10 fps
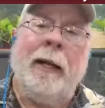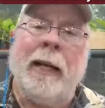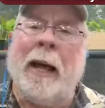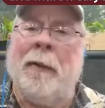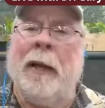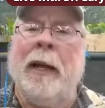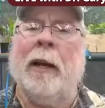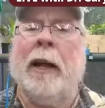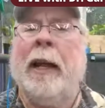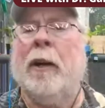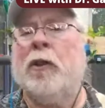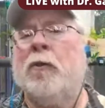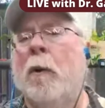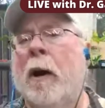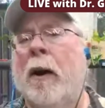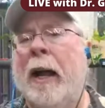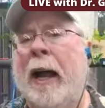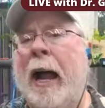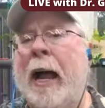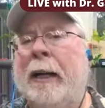yeah, here here's where
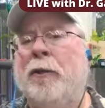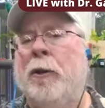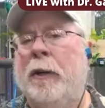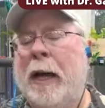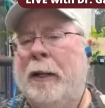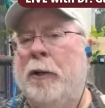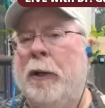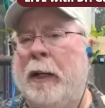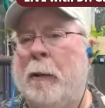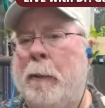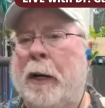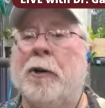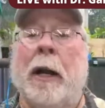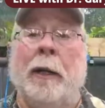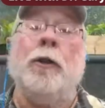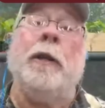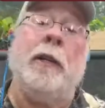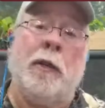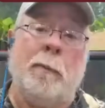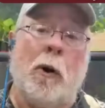I, I do I do need the picture. I do
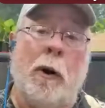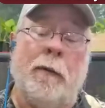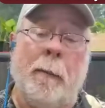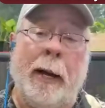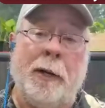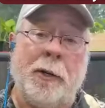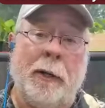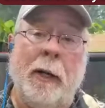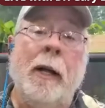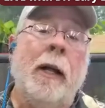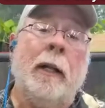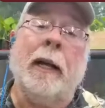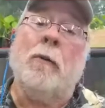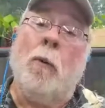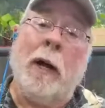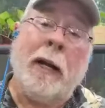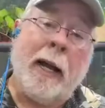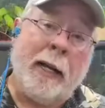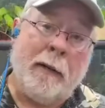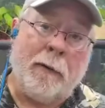need some more information, like what
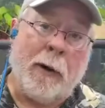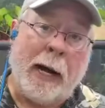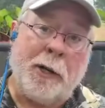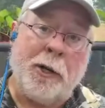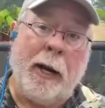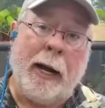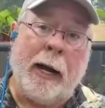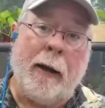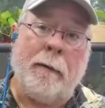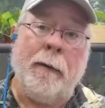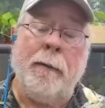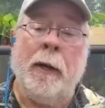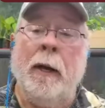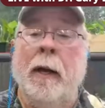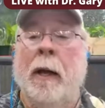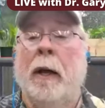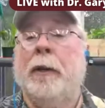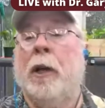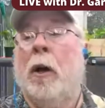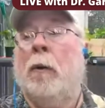kind of grass you have,
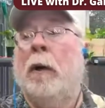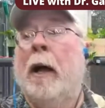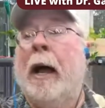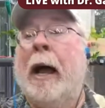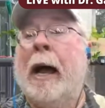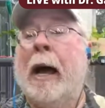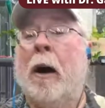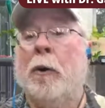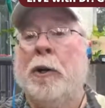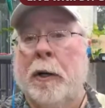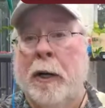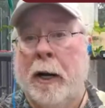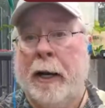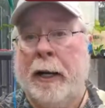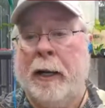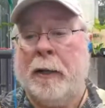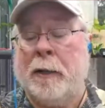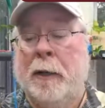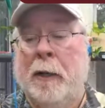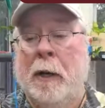you know, how you're cutting it,
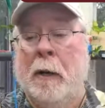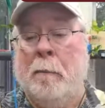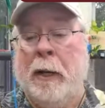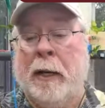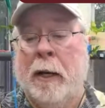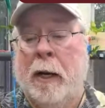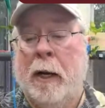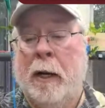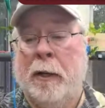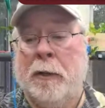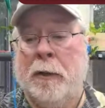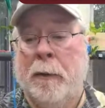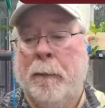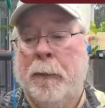because